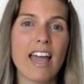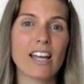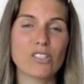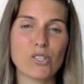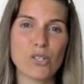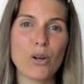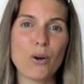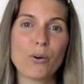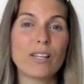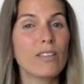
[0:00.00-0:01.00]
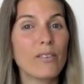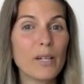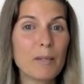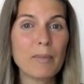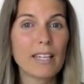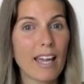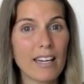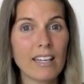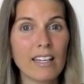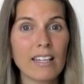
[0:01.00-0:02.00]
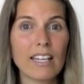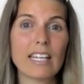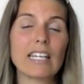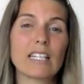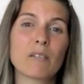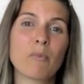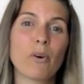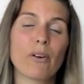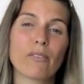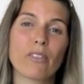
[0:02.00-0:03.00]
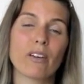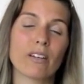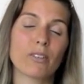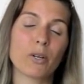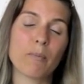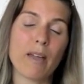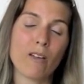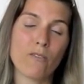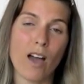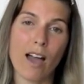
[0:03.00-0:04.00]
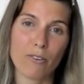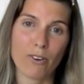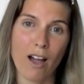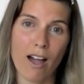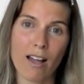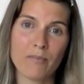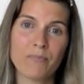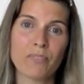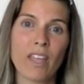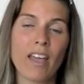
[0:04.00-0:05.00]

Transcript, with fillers: And so in the very beginning, eating more of the gourmet fat raw,